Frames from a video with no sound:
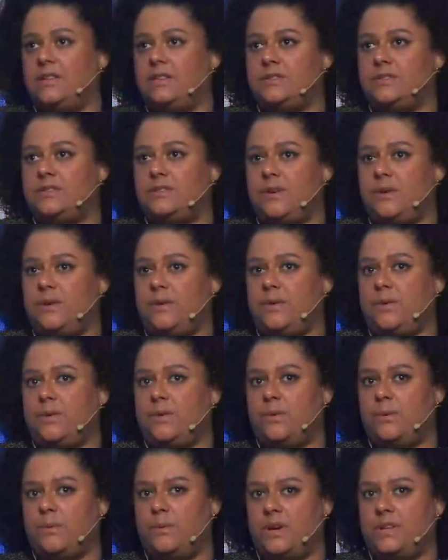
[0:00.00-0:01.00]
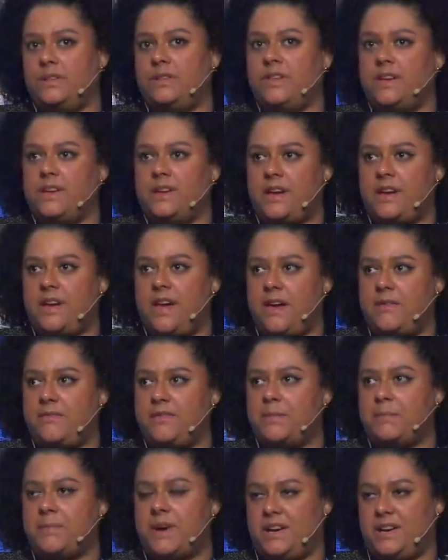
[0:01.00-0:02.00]
So one thing I have
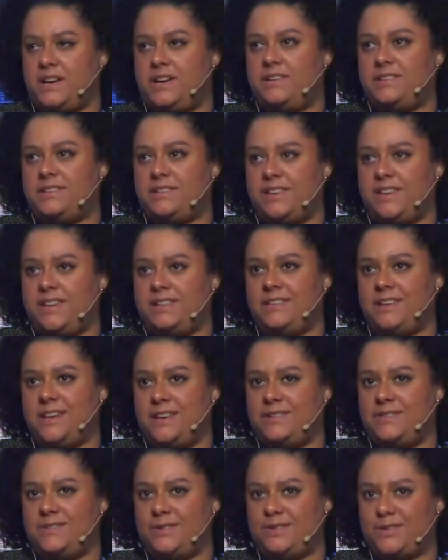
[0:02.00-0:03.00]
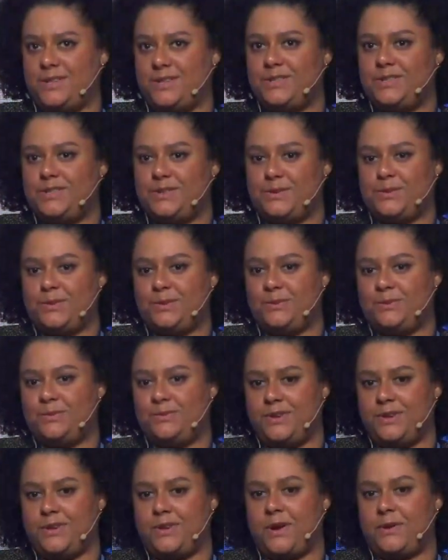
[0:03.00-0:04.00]
in mind, and I just need to
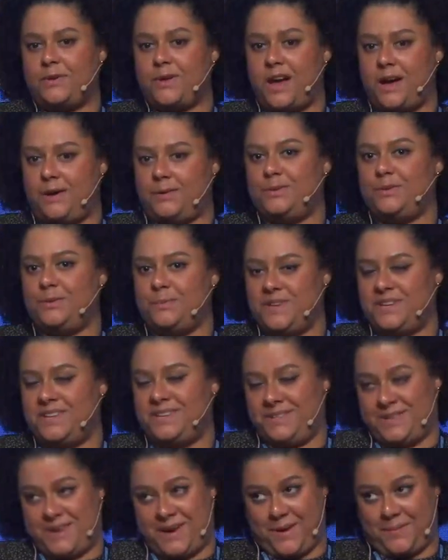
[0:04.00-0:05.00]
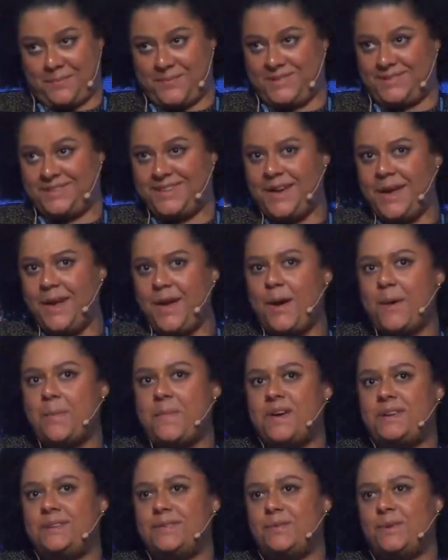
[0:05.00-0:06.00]
figure out how to make it happen,
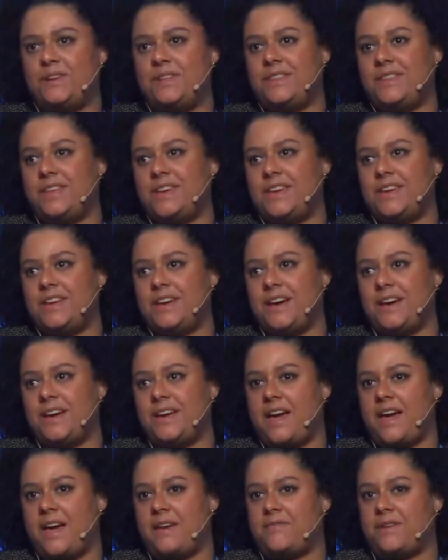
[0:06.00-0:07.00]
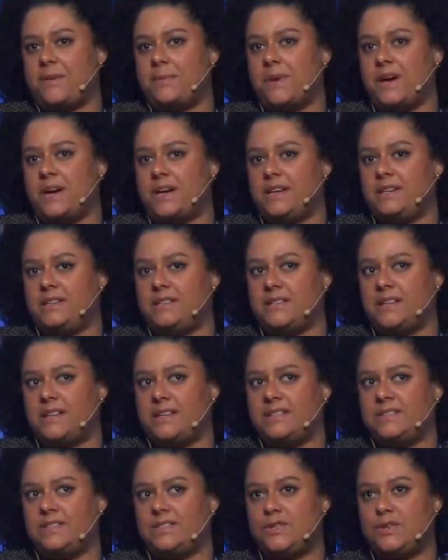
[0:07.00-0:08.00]
but one thing I have in mind
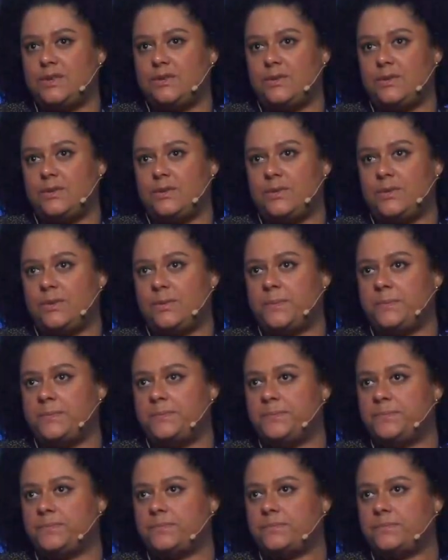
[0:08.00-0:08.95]
is to